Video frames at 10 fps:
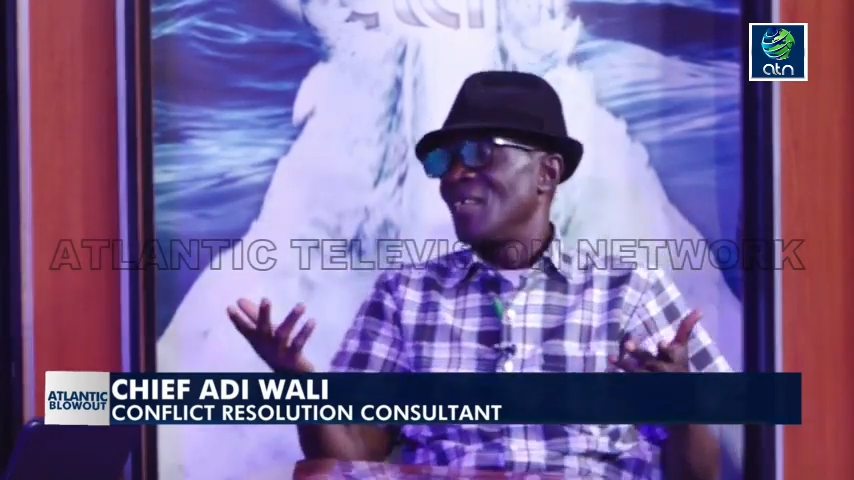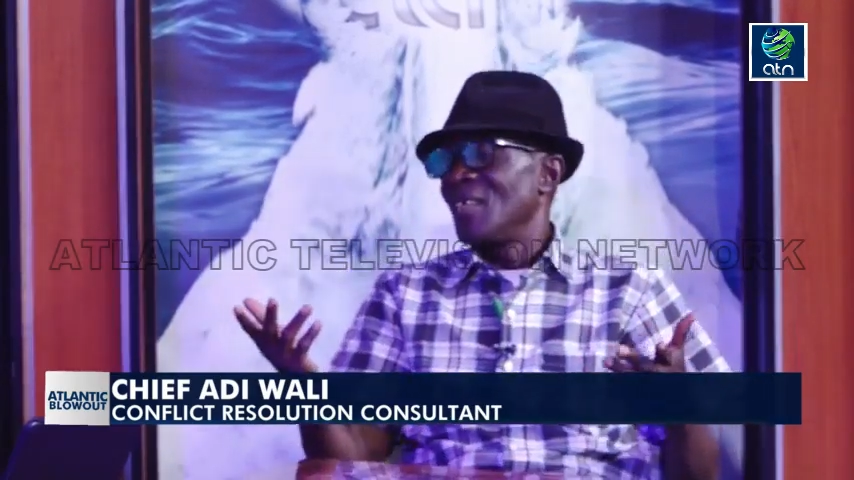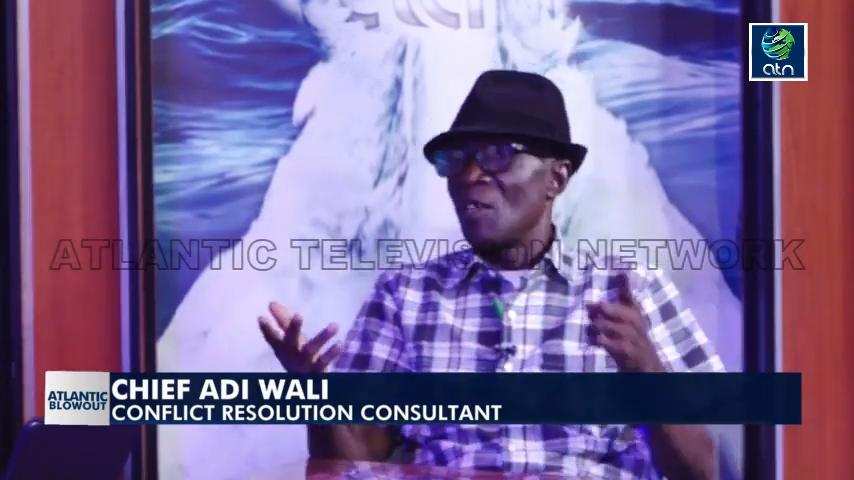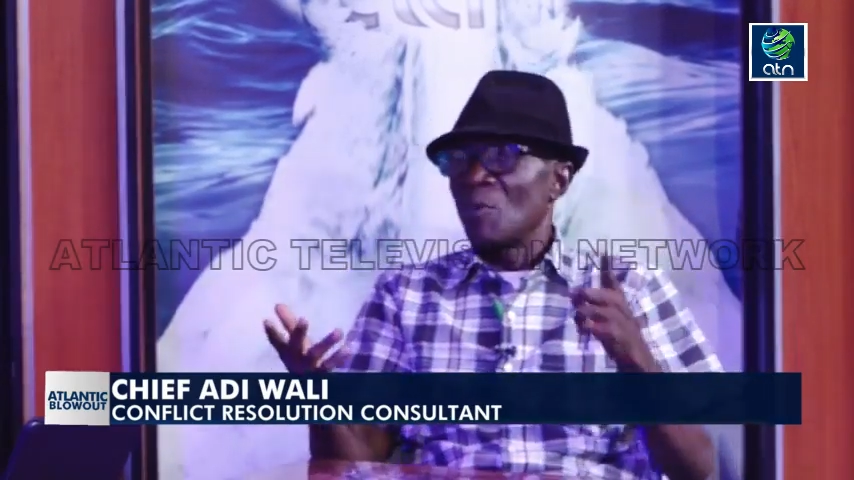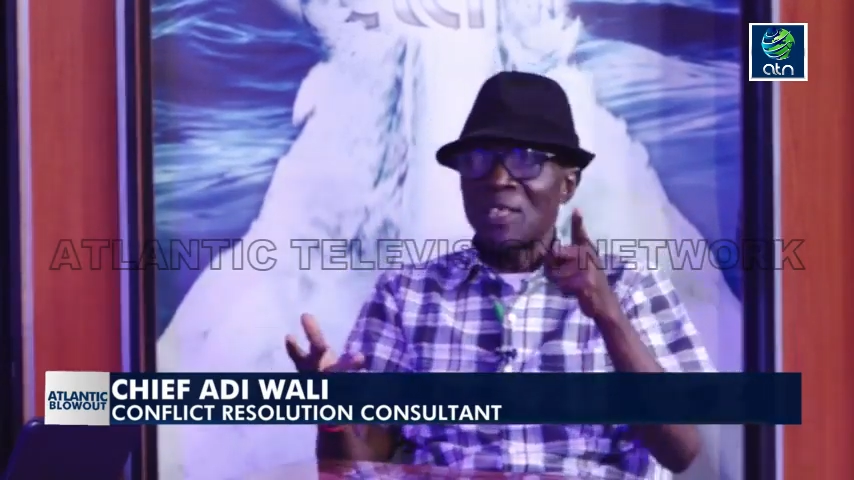
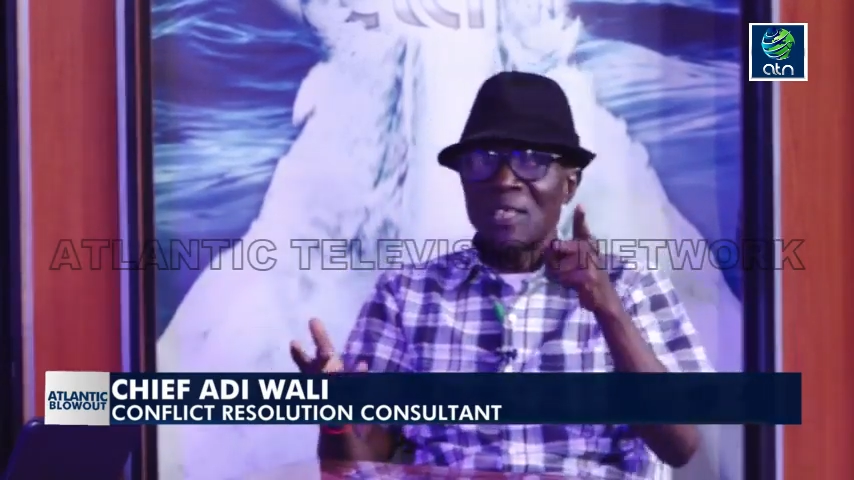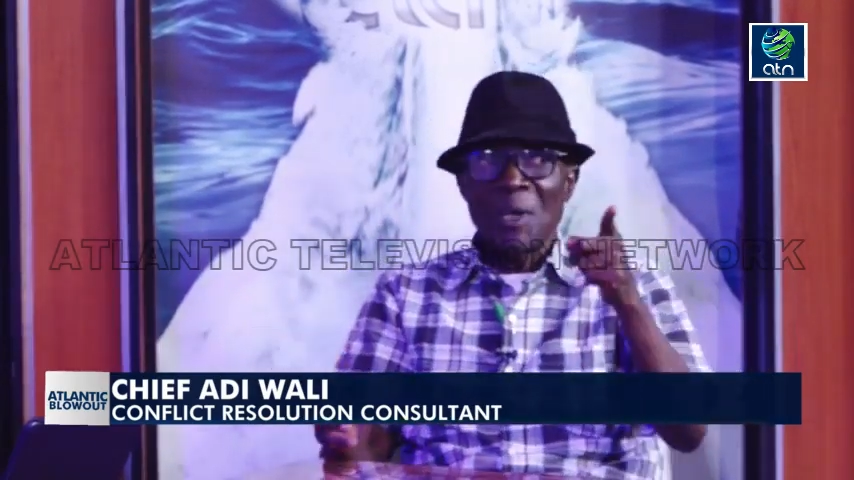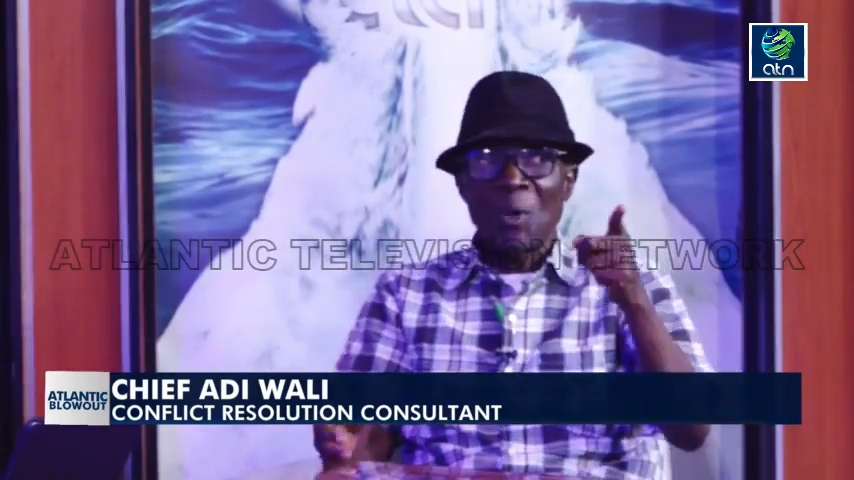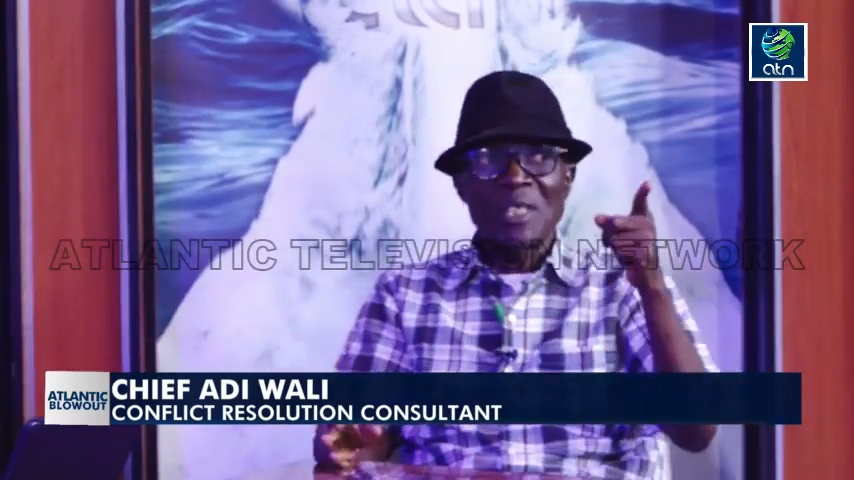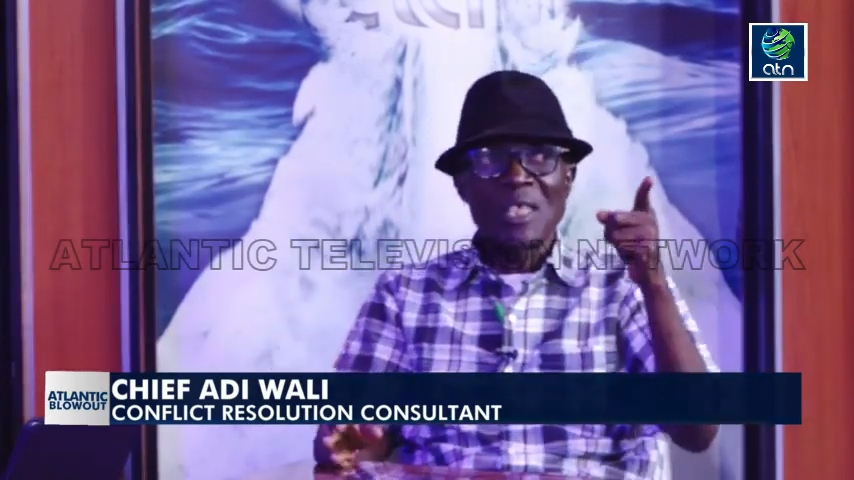You want to tell me
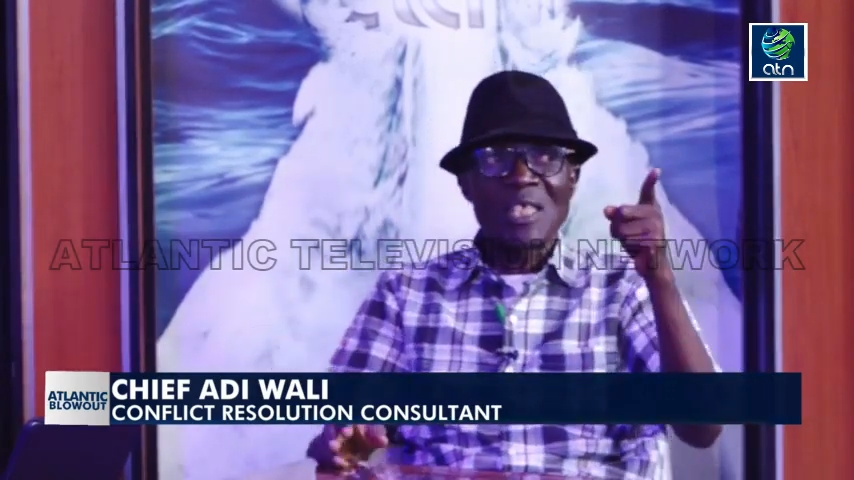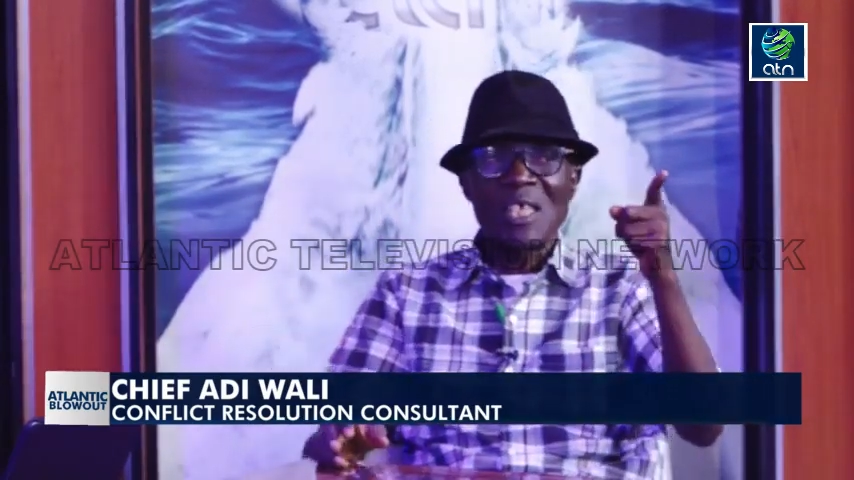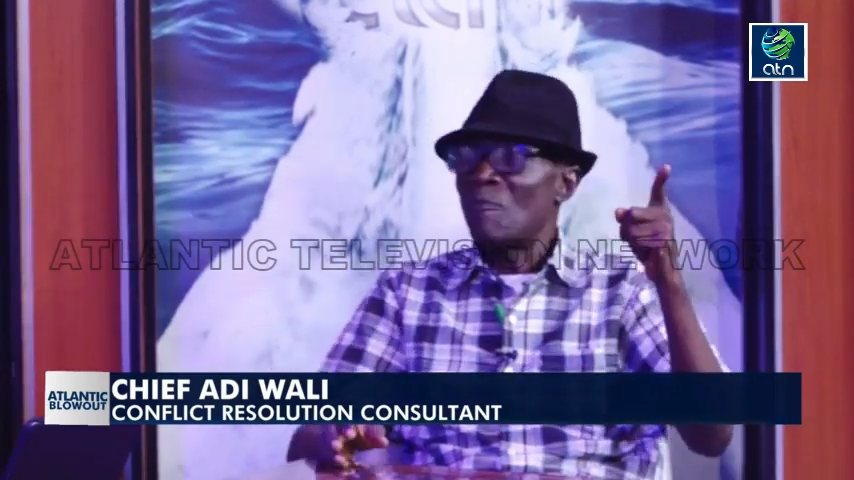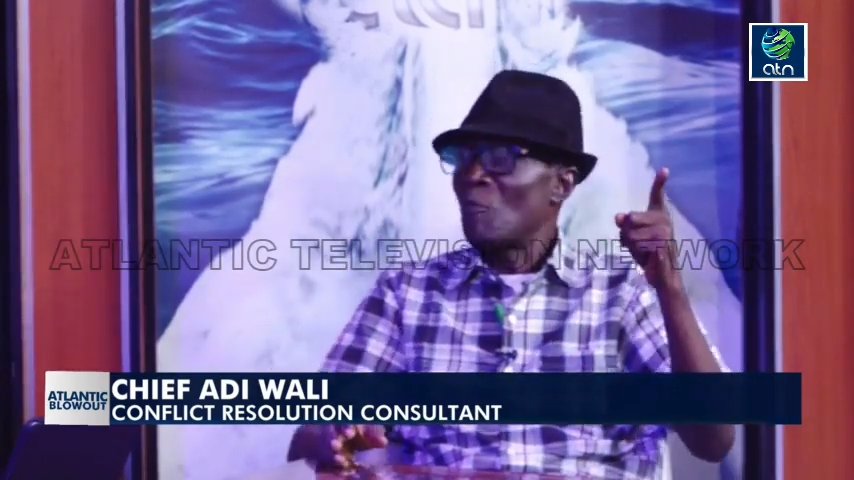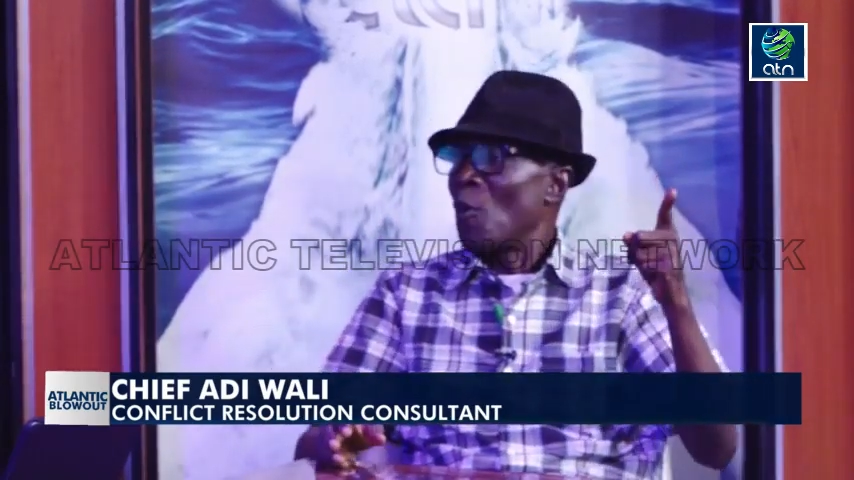he was the
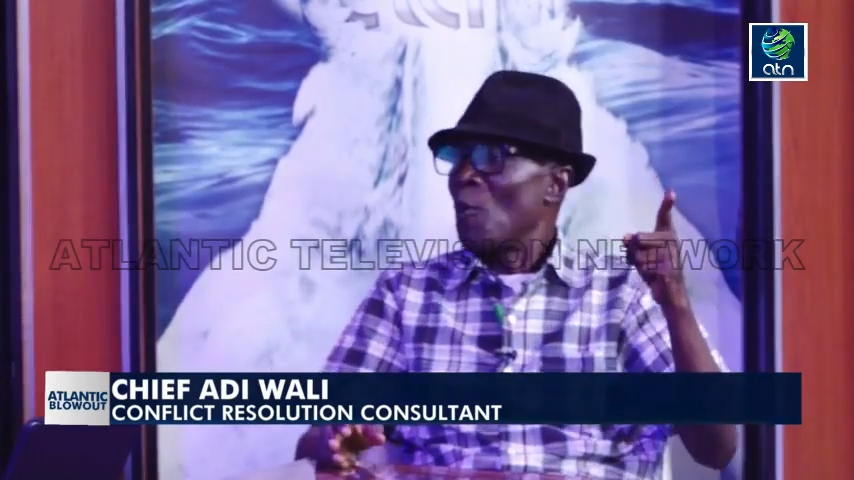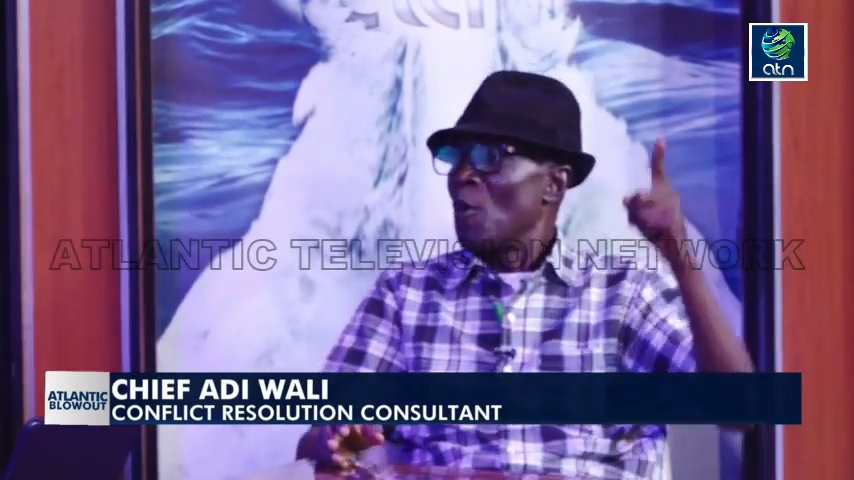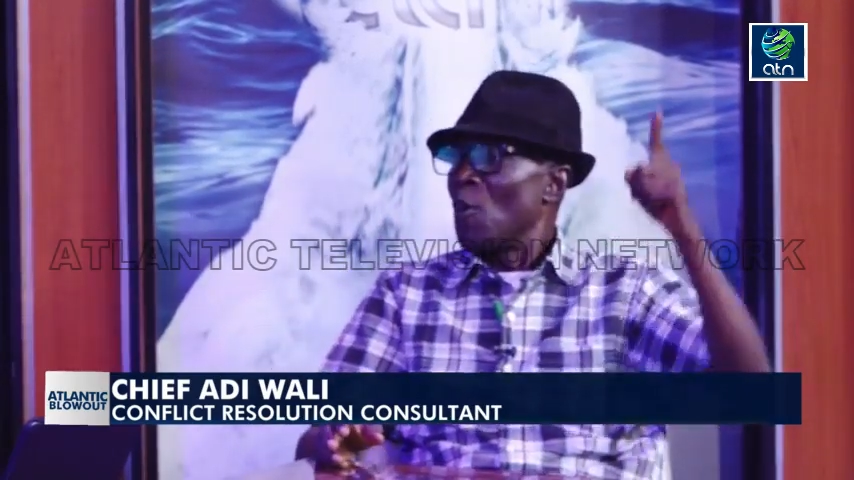CFO